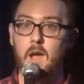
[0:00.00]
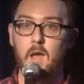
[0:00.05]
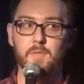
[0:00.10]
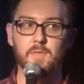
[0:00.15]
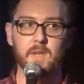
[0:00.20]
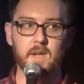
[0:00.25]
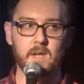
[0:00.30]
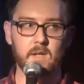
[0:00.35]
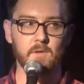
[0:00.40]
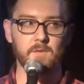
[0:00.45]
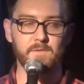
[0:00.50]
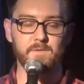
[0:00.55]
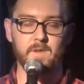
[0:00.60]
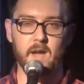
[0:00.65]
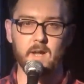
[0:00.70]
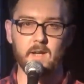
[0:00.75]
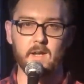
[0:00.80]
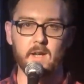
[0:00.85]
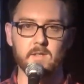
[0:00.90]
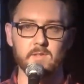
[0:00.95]
I think you'll
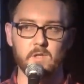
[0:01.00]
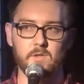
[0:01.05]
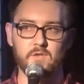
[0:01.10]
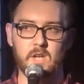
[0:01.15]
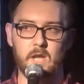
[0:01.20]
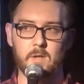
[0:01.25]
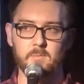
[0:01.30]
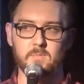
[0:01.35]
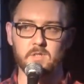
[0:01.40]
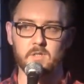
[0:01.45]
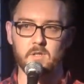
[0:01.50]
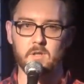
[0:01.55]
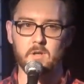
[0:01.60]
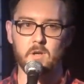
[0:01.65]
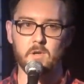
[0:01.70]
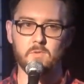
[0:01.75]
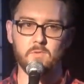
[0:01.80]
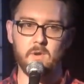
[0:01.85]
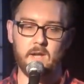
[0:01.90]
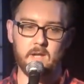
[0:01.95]
find it's the Jameson
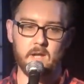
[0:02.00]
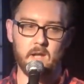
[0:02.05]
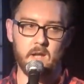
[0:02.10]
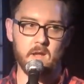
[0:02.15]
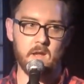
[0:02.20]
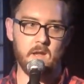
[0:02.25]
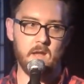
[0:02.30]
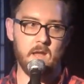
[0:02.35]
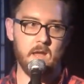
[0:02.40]
Arena.